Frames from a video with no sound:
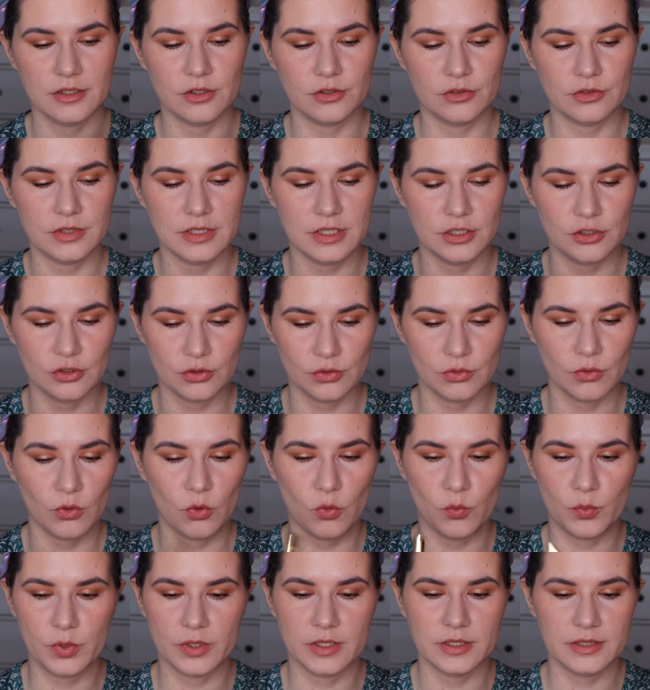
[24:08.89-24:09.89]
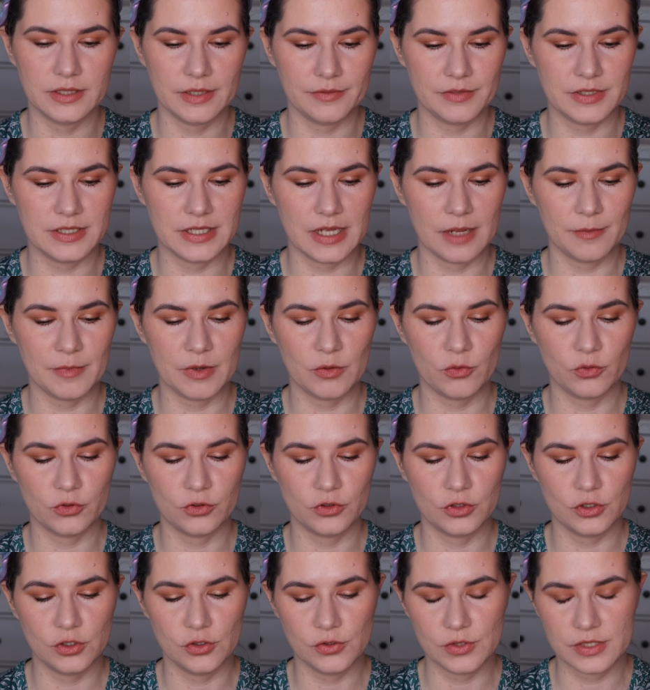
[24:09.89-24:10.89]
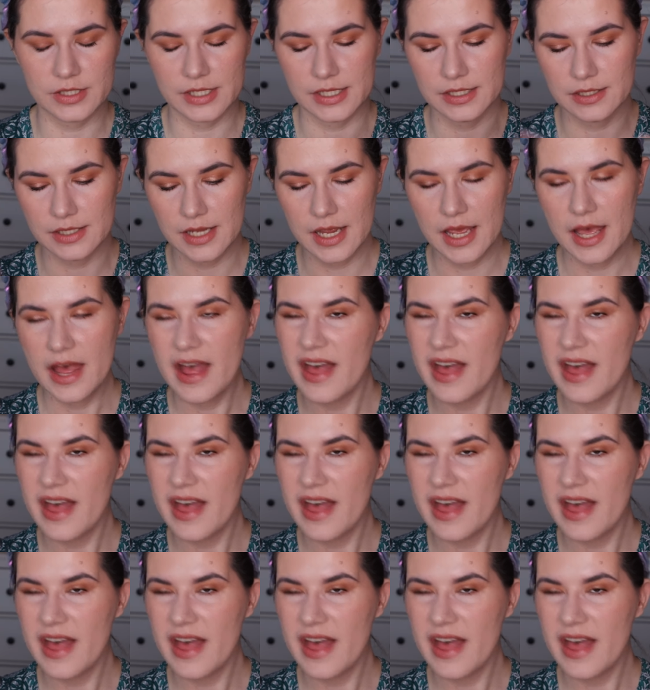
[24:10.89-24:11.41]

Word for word: I don't need to open it every time I want to use it.